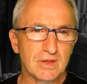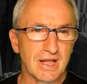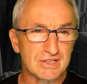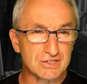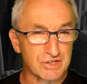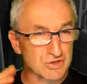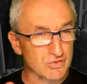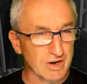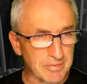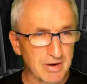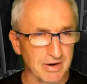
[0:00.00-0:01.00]
And so this
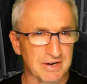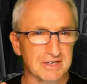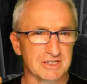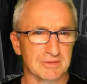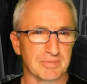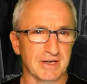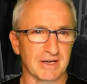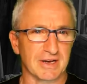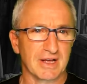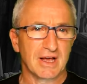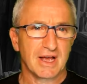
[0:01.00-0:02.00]
credibility disappeared,
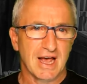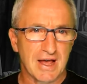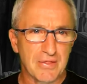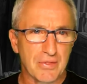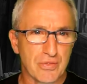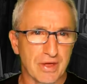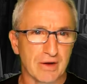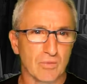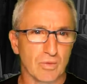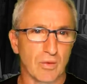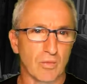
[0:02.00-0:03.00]
and then
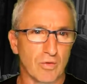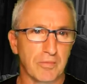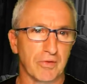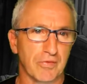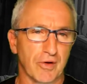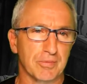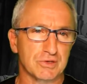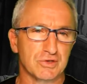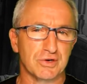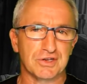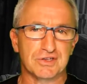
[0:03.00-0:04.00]
we were robbed of the
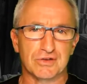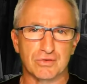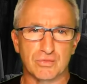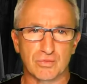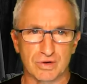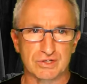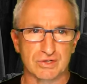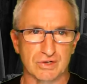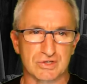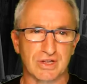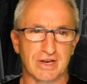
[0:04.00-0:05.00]
opportunity to do
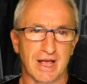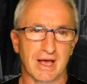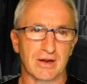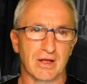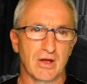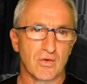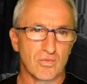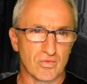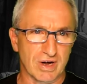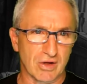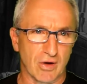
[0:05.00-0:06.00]
research that had
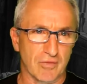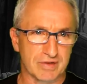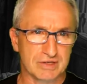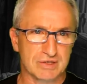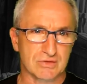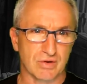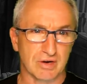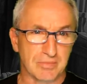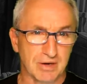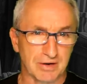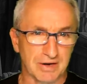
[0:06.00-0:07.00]
really obvious
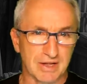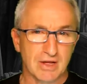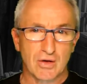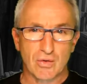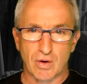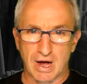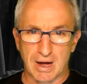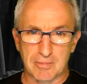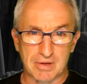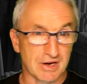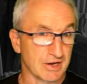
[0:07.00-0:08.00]
credibility
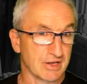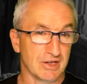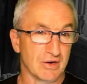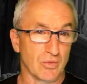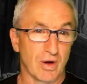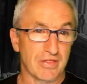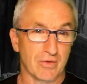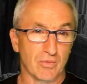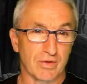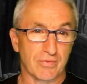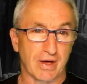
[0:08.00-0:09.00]
in a way that
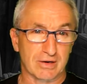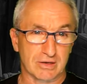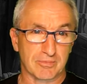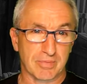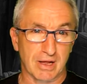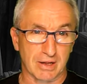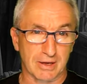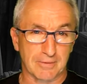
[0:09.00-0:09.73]
we found compelling.